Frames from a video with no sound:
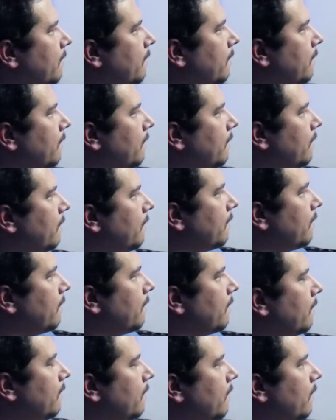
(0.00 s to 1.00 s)
what
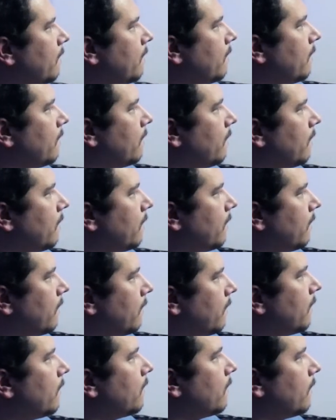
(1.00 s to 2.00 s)
kind of basically took
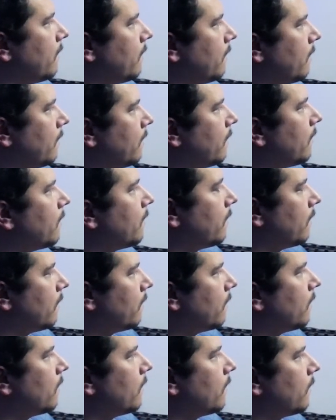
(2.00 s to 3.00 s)
a long time
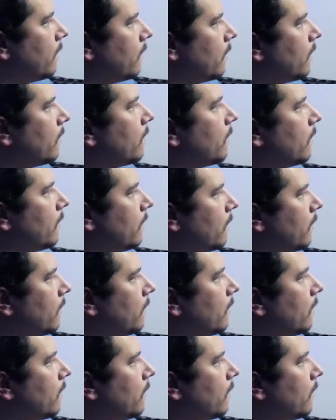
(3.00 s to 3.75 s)
at